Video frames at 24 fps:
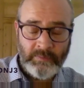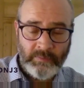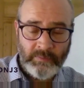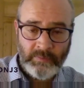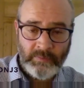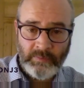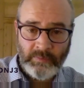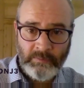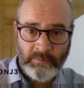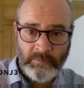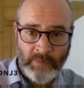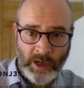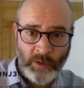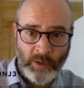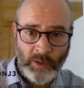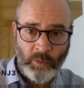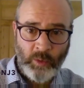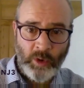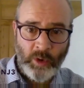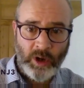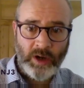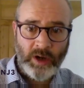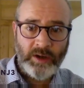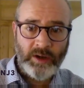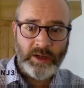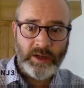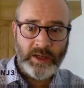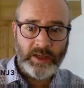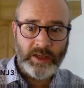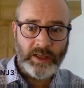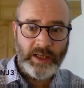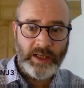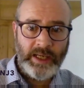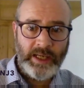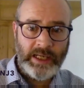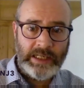My work
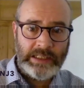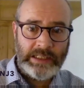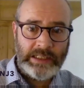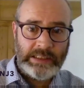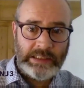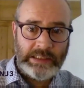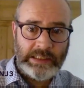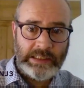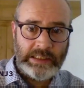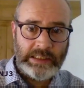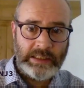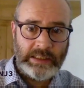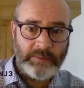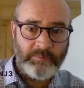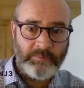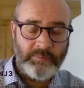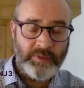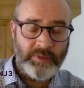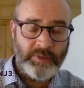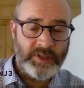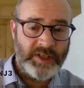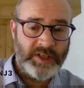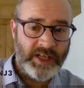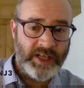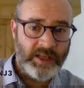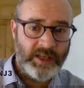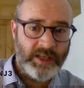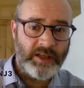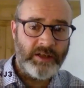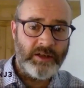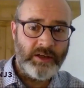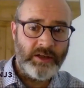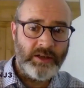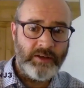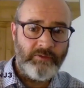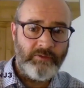is
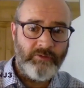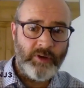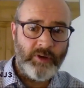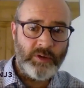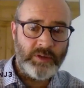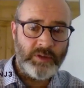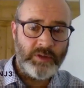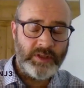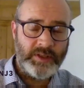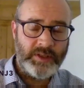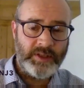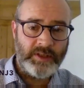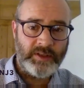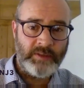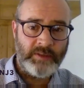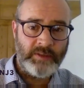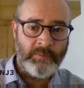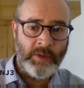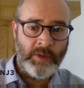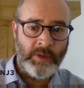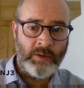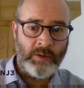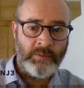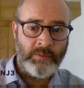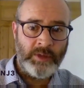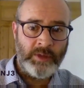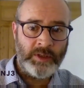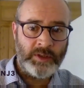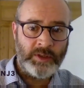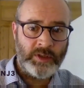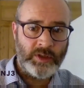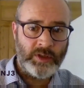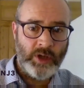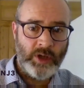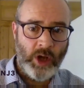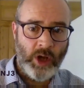particularly focused at the moment
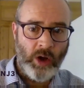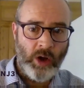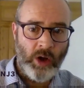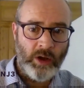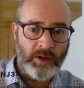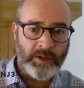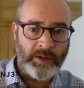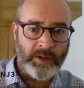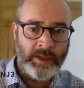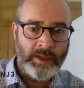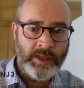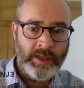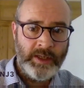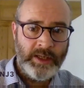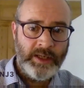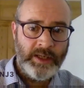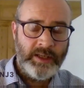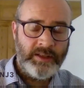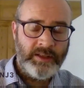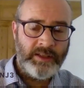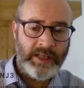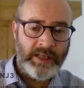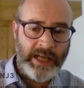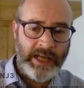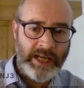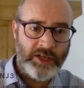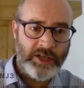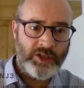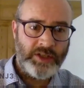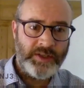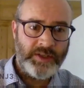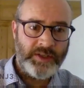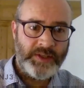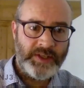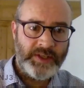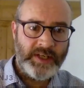on the
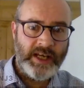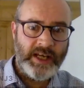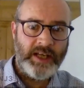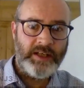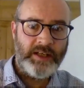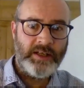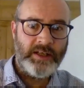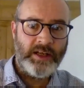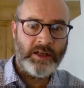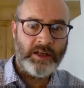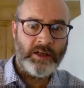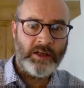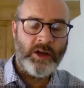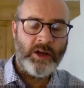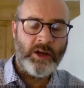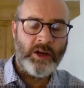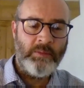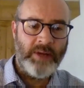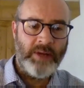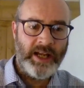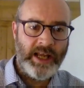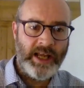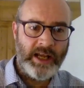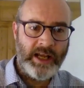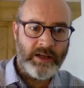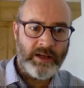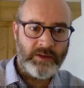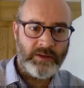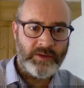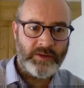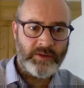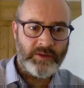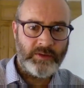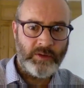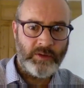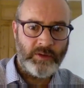nation state and global
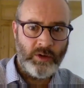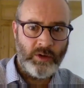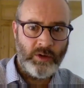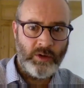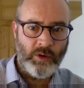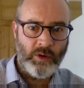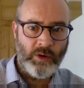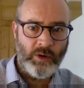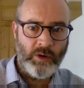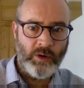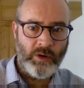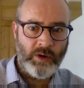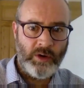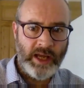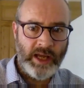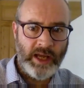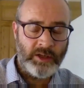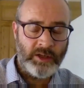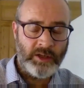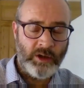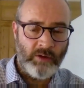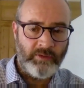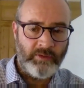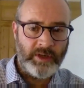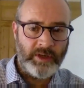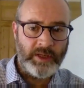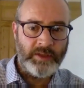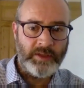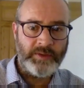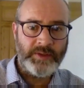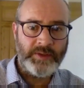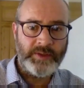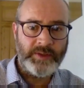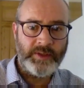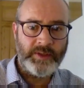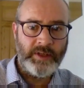health law and
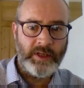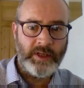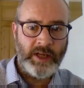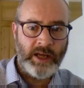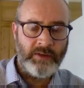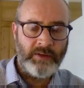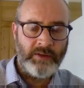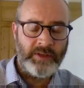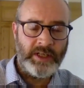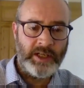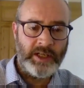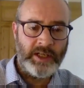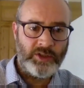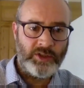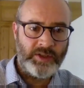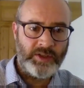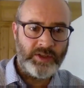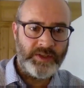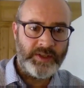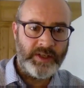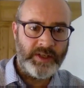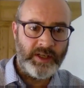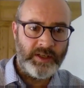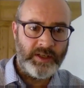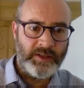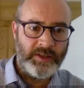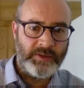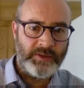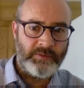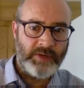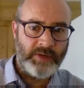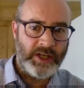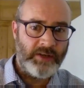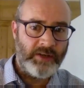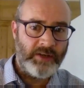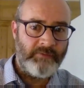governance, and how the nation state is
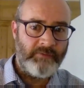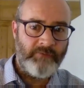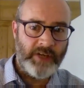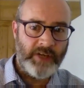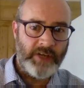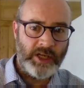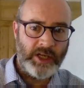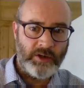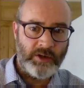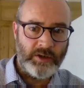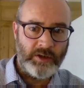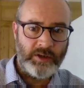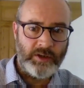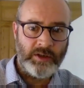reconfigured